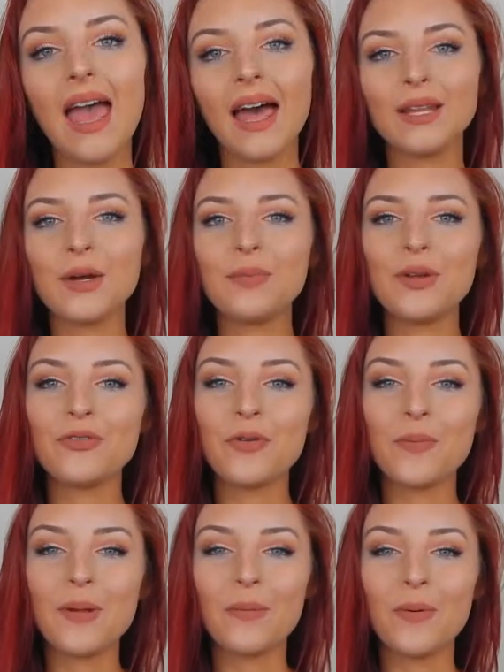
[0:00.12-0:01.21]
Hello
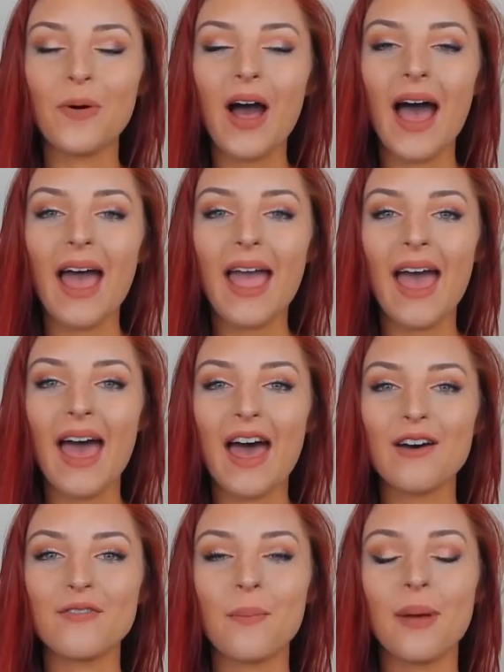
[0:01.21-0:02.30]
beautiful people, I
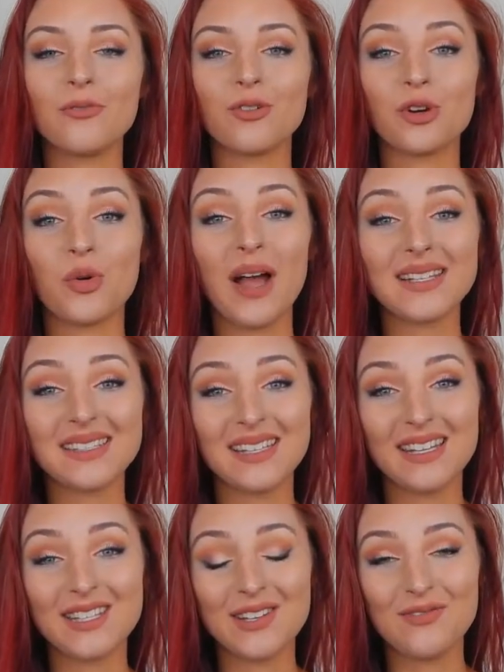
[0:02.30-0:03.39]
have been
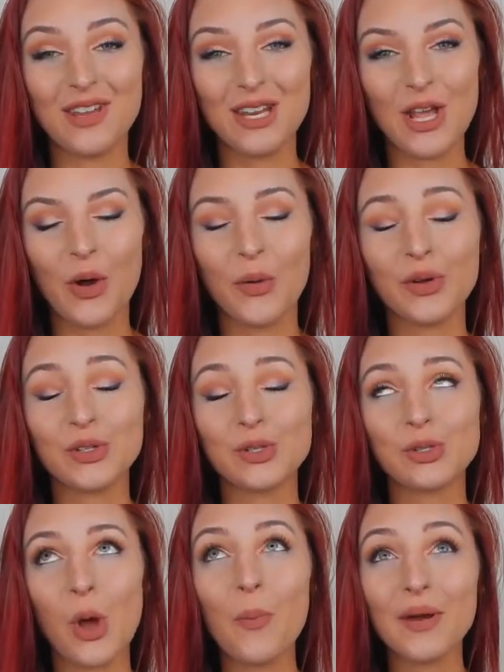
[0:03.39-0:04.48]
requested this video
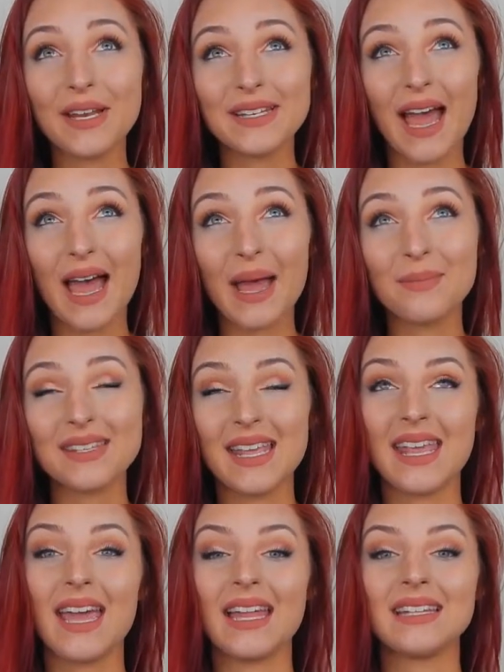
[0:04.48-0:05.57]
so many times,
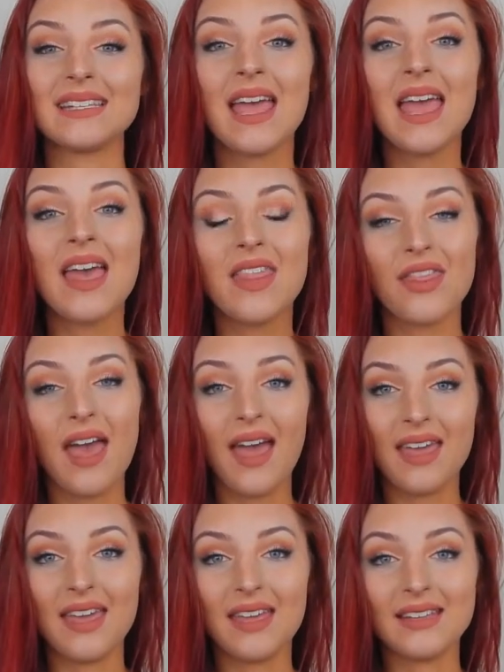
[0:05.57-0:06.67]
and
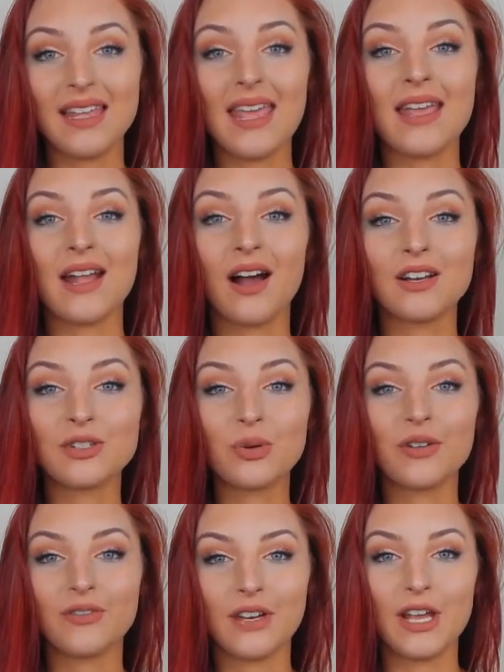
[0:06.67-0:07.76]
that is a
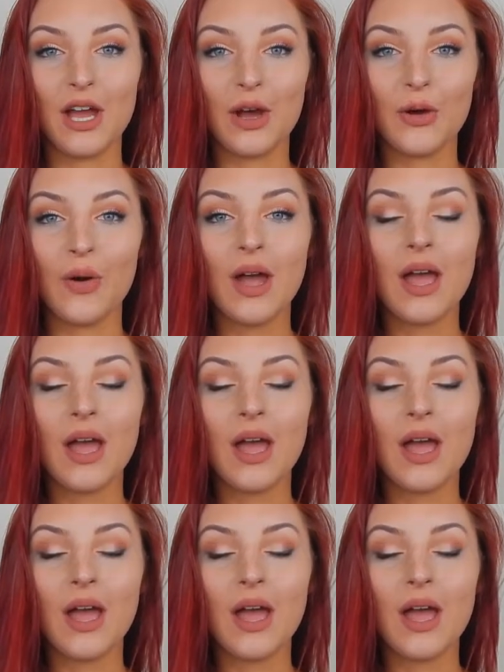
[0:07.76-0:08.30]
contour video,